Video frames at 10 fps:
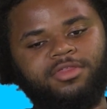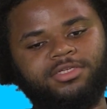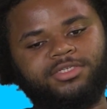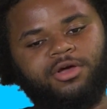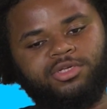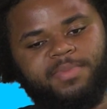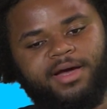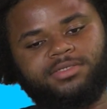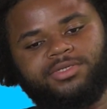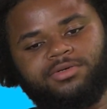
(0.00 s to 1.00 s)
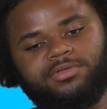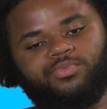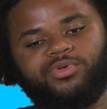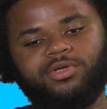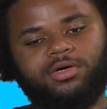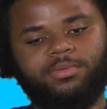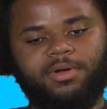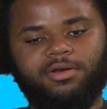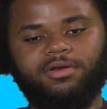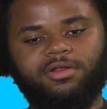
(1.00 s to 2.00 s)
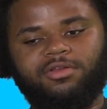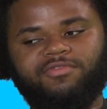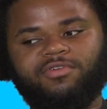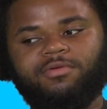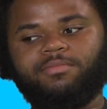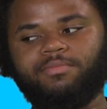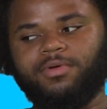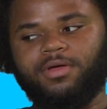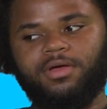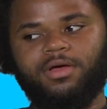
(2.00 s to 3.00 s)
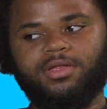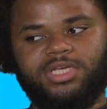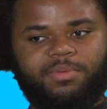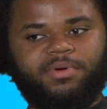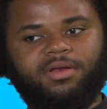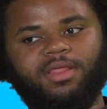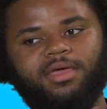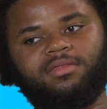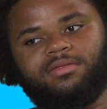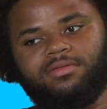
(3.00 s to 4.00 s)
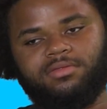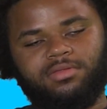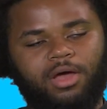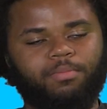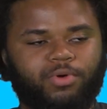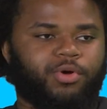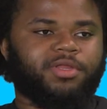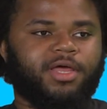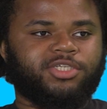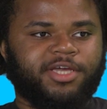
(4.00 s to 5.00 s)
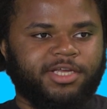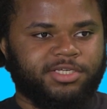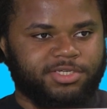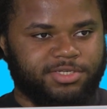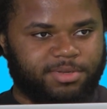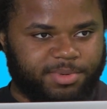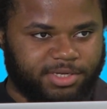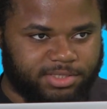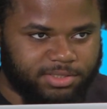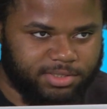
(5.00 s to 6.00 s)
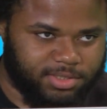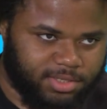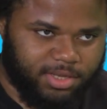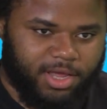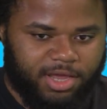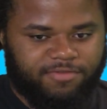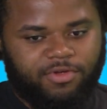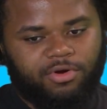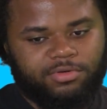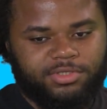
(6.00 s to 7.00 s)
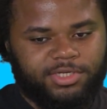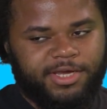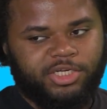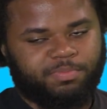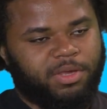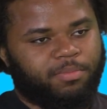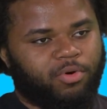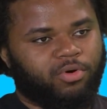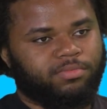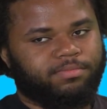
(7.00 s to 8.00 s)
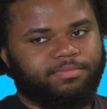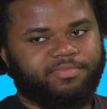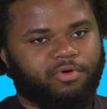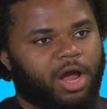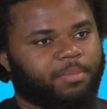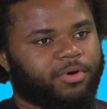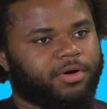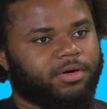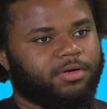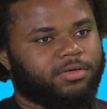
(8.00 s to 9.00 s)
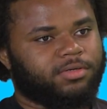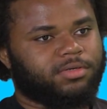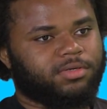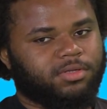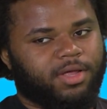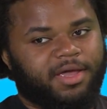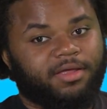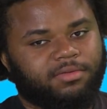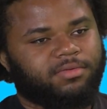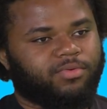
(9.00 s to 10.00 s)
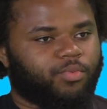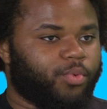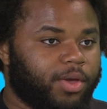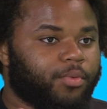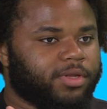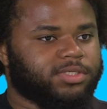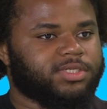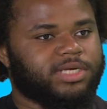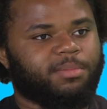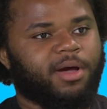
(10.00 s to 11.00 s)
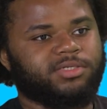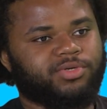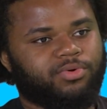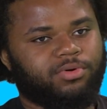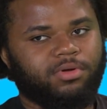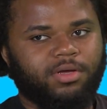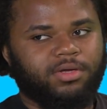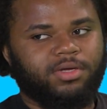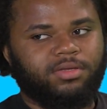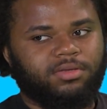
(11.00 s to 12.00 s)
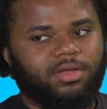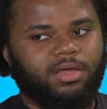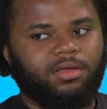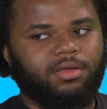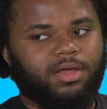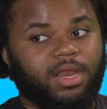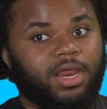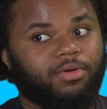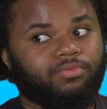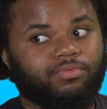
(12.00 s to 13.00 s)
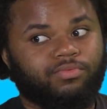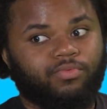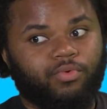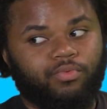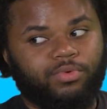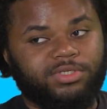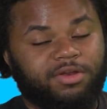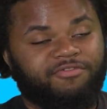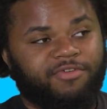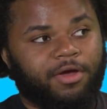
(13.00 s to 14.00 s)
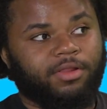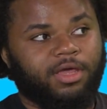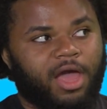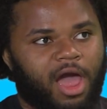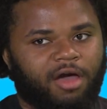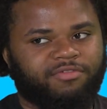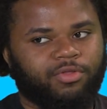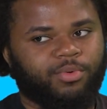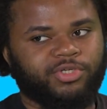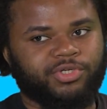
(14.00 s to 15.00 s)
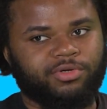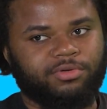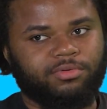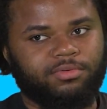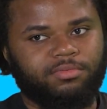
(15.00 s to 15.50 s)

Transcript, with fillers: think this just goes back to we talked about it in a different topic, like how broken the education system is. Mm-hmm. Like if you don't teach people proper, like we went to the same high school, and it was in a fairly affluential